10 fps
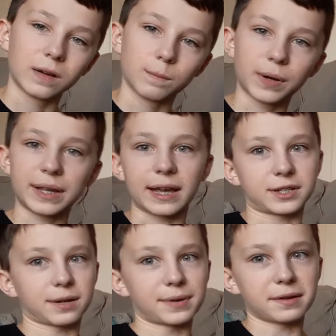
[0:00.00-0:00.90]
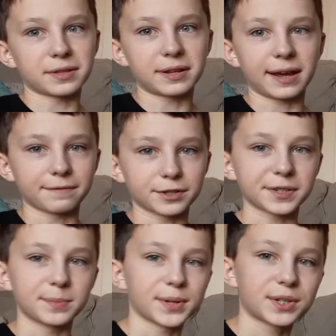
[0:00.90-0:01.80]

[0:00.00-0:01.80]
But yeah, it's coming out the day after Christmas,